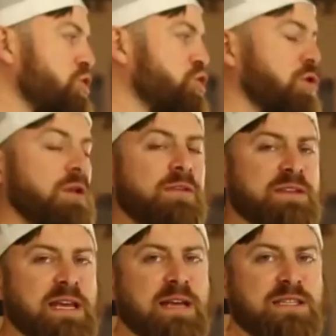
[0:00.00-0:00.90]
Surely
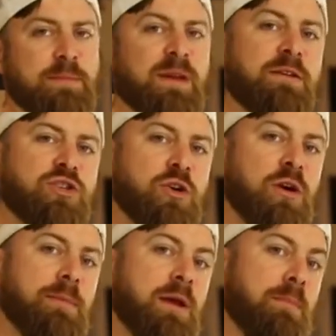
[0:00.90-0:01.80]
this has to be the
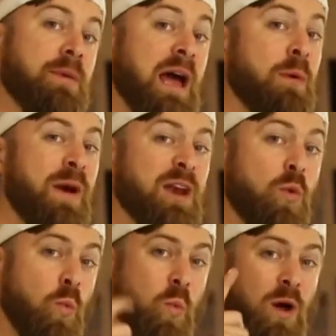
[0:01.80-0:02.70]
term, but I
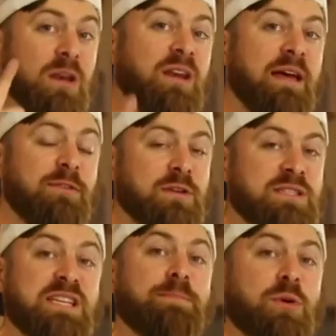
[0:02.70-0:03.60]
went one level
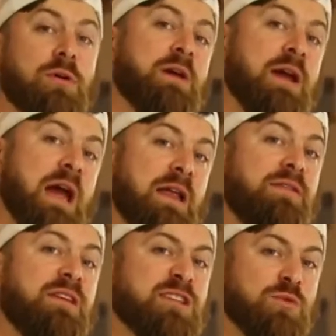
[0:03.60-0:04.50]
deeper,
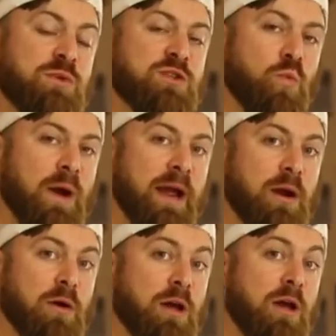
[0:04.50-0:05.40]
and this was
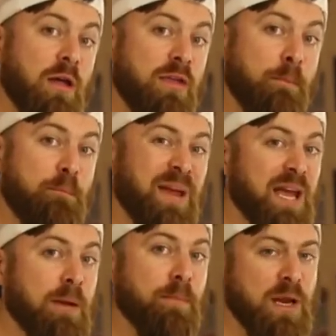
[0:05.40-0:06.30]
where the
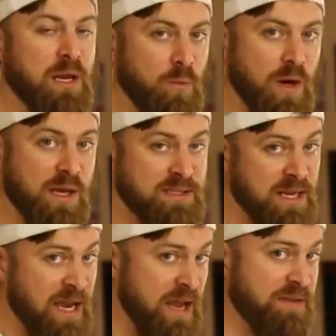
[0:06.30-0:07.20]
big money
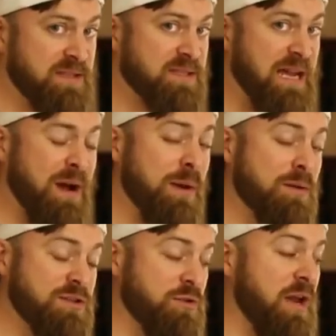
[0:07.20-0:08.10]
was, and this is how I
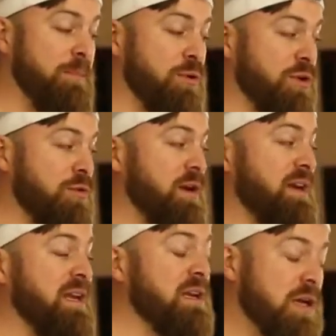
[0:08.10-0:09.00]
was able to create
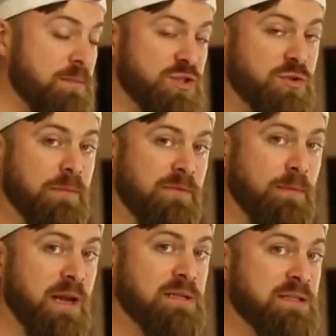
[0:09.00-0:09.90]
an income stream for
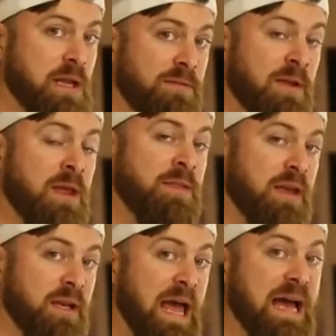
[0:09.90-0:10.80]
myself
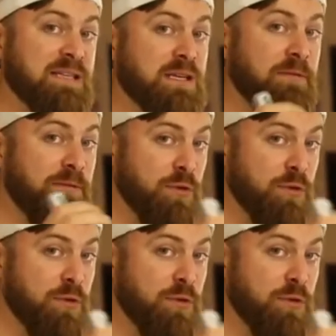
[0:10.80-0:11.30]
that lasted for